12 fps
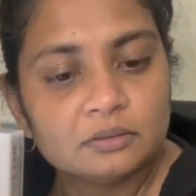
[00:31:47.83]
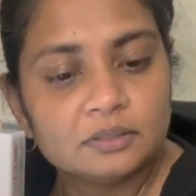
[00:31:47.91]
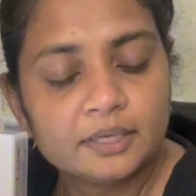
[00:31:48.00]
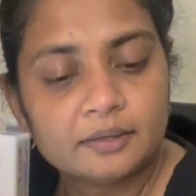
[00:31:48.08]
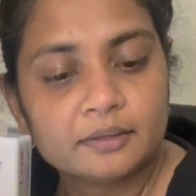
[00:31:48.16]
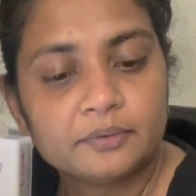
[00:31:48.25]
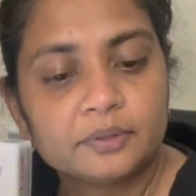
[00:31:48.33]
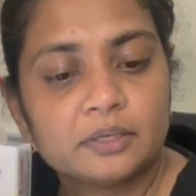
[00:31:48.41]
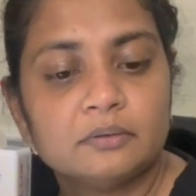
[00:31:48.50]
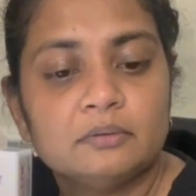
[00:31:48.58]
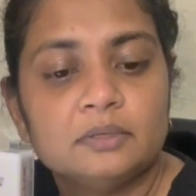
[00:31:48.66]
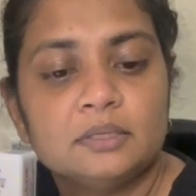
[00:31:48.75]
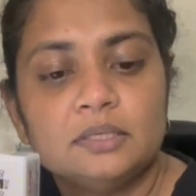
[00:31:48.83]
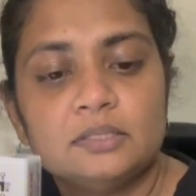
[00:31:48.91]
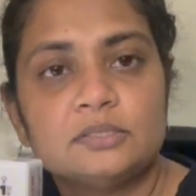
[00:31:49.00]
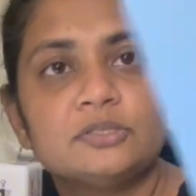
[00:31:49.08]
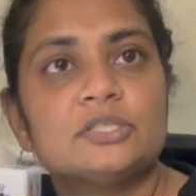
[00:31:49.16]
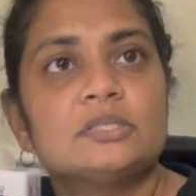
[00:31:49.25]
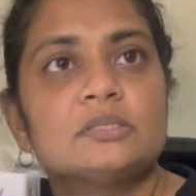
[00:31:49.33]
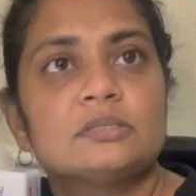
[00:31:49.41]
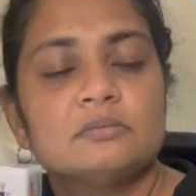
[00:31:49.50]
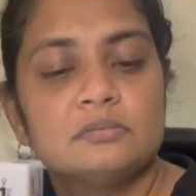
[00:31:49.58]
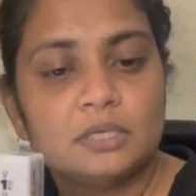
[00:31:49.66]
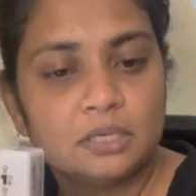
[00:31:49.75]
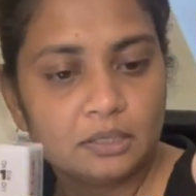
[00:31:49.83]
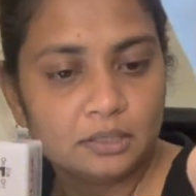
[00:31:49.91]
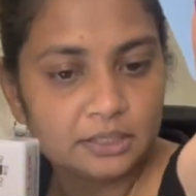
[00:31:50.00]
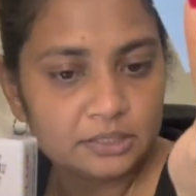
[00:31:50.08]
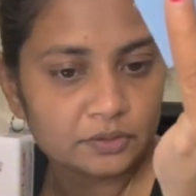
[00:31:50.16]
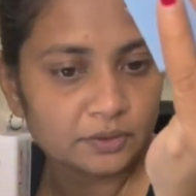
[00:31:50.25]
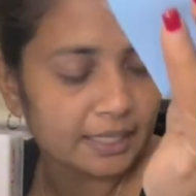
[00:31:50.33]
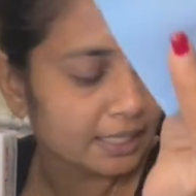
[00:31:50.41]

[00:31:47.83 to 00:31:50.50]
Yeah, there we go. These are just, these don't get